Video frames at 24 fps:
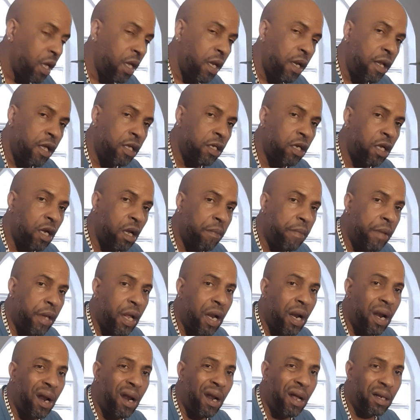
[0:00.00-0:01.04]
there's gonna be a
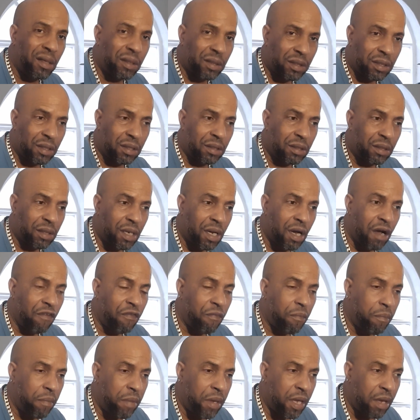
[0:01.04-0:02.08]
lot of
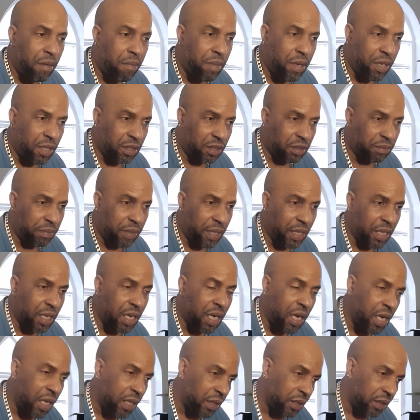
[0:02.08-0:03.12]
babies
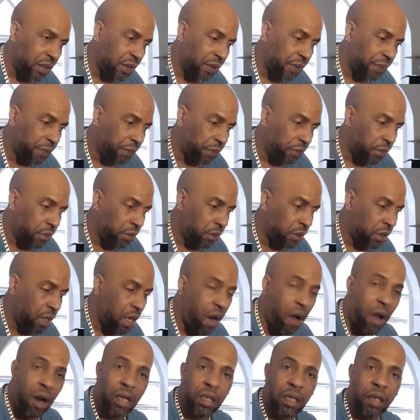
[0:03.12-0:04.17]
because there
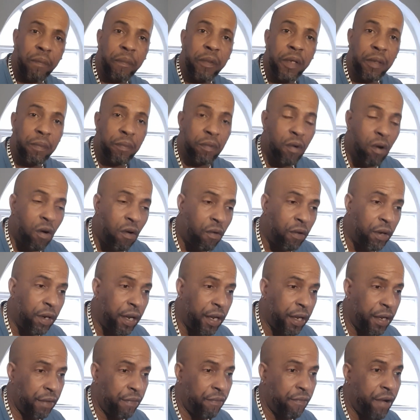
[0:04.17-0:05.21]
are a lot of people out
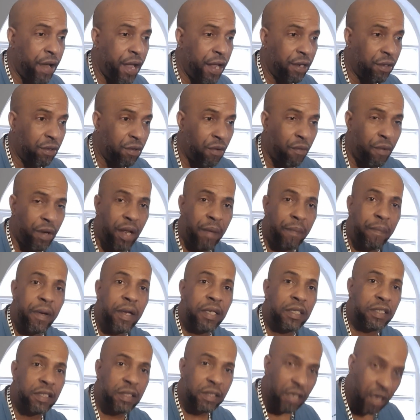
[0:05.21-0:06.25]
there right now where they're on
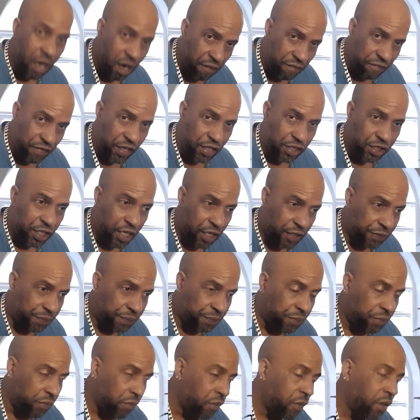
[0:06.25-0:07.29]
starvation.
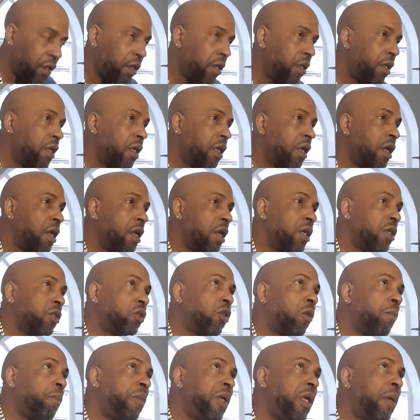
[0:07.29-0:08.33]

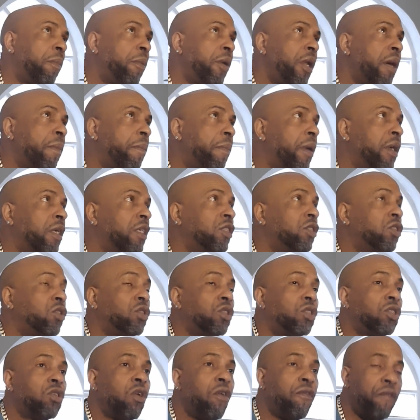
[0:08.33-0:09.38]
Some people they're on
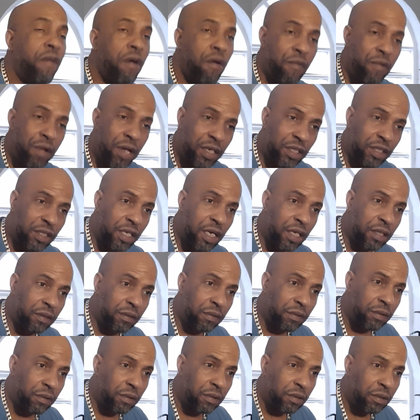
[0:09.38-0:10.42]
sufferation.
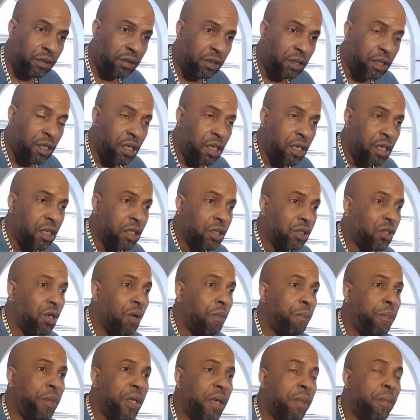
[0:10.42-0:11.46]
Some
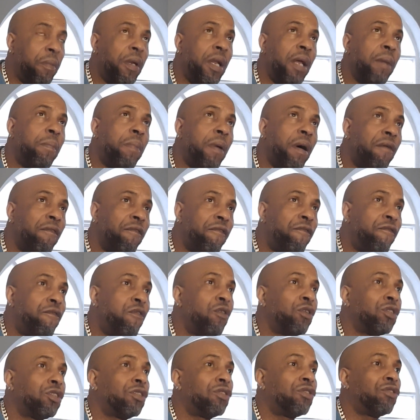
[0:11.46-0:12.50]
people they're on
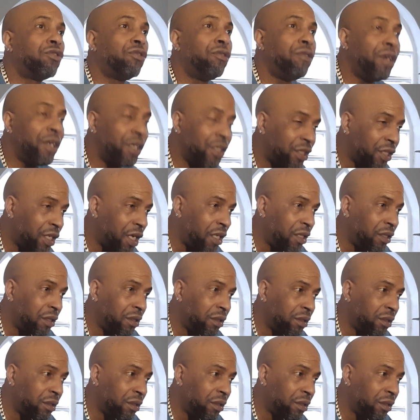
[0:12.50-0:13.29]
frustration.